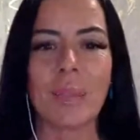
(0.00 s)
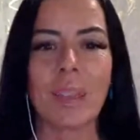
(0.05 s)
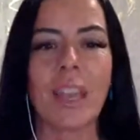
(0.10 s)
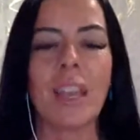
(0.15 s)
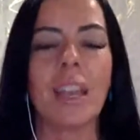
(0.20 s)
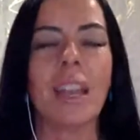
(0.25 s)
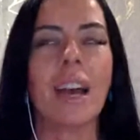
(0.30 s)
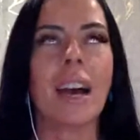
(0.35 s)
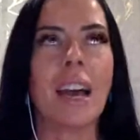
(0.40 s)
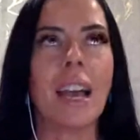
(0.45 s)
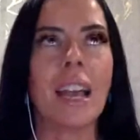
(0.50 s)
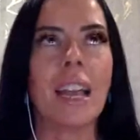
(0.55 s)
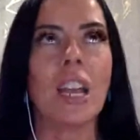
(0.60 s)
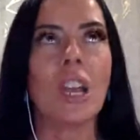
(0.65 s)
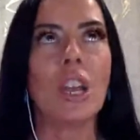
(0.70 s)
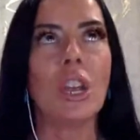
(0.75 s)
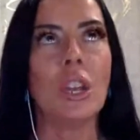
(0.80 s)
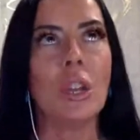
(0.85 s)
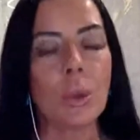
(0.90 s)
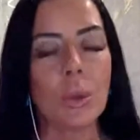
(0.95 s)
and I
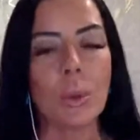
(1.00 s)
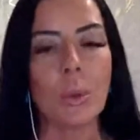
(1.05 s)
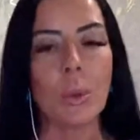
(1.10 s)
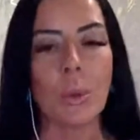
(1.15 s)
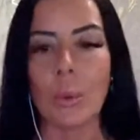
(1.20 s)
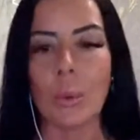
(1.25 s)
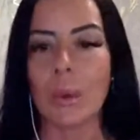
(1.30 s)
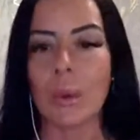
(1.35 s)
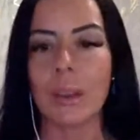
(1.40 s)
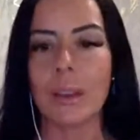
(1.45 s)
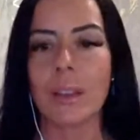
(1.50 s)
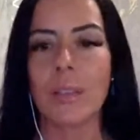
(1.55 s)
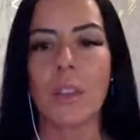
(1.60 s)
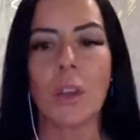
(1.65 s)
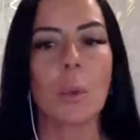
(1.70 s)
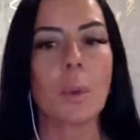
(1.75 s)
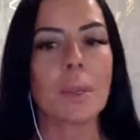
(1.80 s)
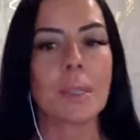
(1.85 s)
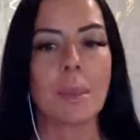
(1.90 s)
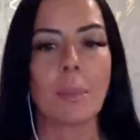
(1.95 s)
knew
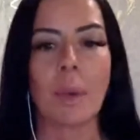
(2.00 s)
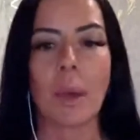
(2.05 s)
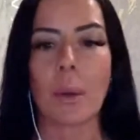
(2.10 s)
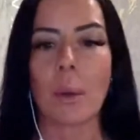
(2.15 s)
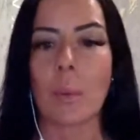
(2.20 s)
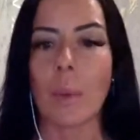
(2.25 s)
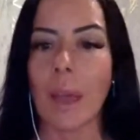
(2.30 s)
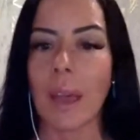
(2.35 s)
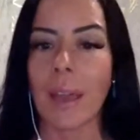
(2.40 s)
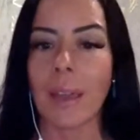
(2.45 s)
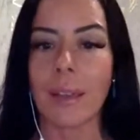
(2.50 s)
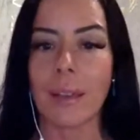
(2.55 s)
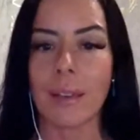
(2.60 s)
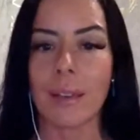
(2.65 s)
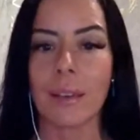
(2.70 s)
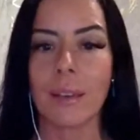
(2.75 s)
there was a better way.